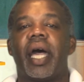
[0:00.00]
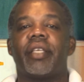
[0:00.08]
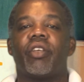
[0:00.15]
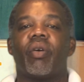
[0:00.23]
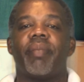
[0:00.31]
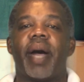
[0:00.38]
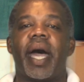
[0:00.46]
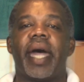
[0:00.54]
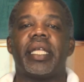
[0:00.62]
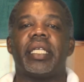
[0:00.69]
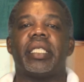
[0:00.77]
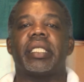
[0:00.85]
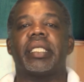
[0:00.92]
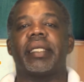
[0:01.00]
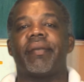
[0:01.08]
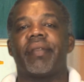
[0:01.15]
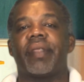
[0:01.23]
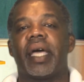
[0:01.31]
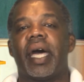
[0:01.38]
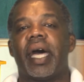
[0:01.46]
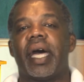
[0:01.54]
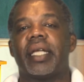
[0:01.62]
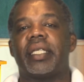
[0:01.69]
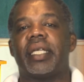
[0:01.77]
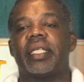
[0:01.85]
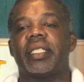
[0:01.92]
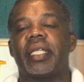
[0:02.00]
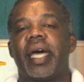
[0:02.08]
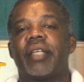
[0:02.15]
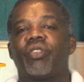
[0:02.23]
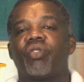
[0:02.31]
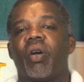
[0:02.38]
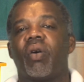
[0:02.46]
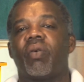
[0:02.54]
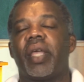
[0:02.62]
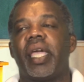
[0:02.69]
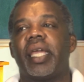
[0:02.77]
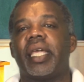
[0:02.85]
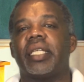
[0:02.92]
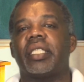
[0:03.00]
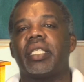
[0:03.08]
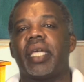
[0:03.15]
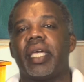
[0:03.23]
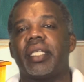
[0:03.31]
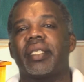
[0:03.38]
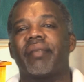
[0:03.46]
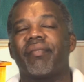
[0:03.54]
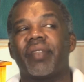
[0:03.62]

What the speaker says: your body's testosterone and HGH.